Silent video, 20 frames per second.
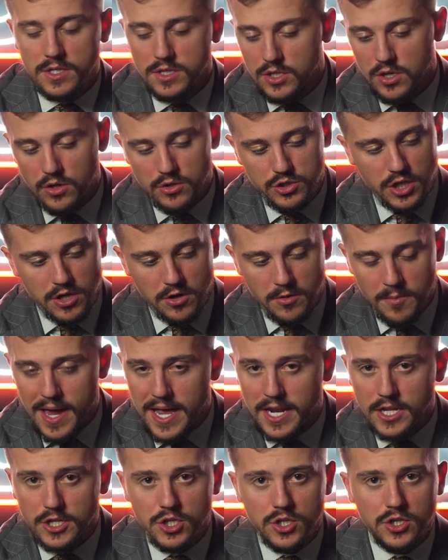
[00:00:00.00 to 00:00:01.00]
general
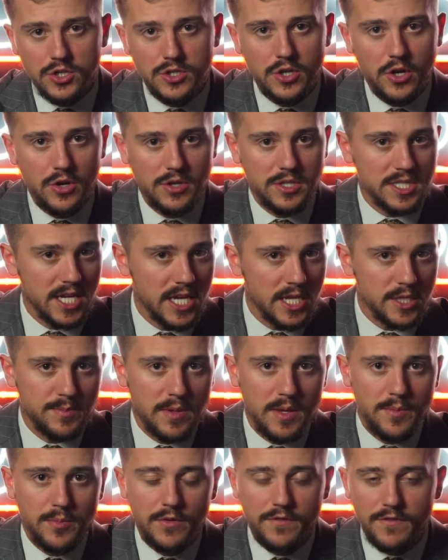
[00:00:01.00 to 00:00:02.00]
managers, our
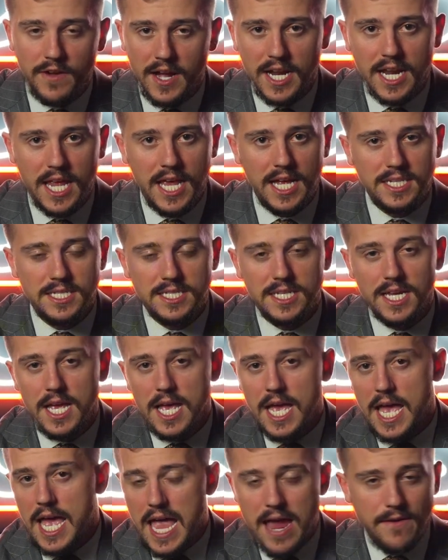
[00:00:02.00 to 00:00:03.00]
salespeople, finance,
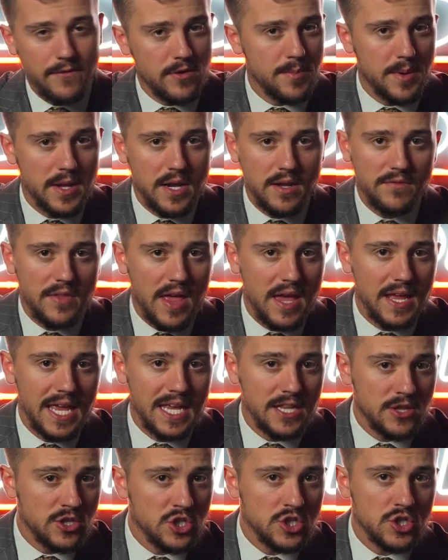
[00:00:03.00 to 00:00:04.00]
every bit of that
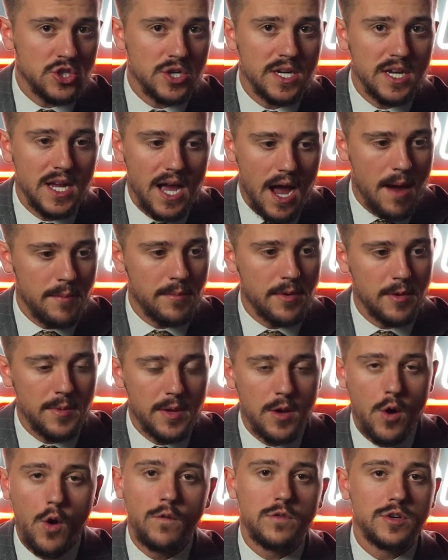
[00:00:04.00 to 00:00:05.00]
industry, I'm going to be
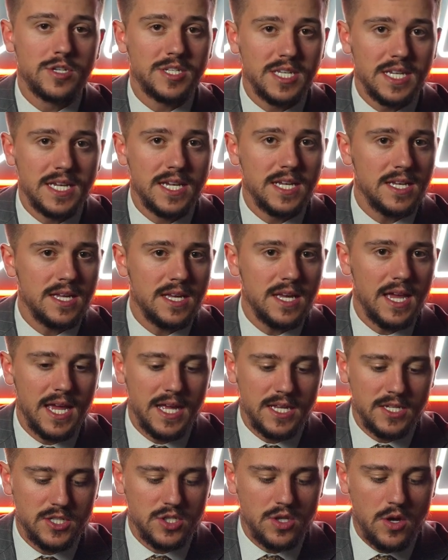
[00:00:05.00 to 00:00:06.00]
overseeing.
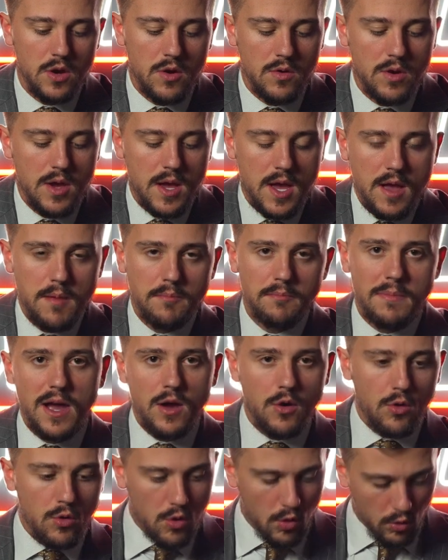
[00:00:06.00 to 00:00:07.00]
And so my
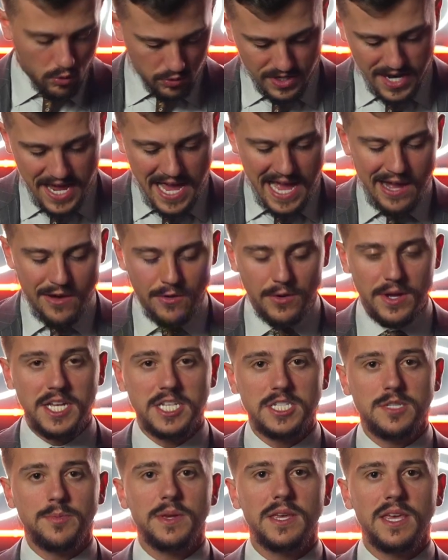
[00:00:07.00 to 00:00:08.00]
whole goal now is
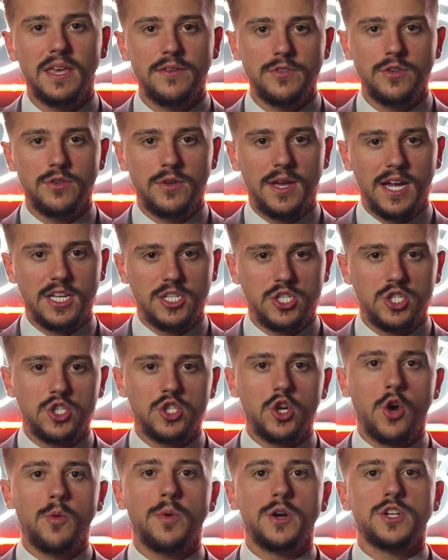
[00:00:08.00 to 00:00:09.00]
to be giving you guys
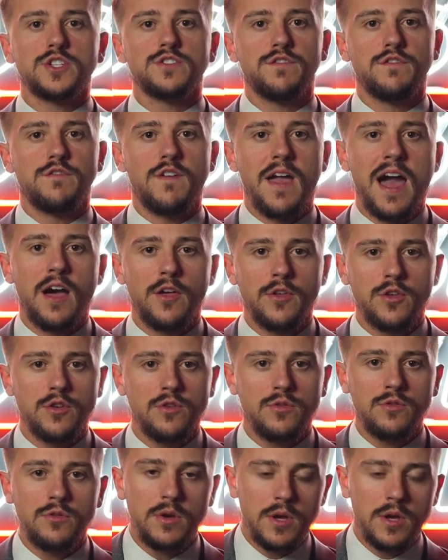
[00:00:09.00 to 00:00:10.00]
so much value,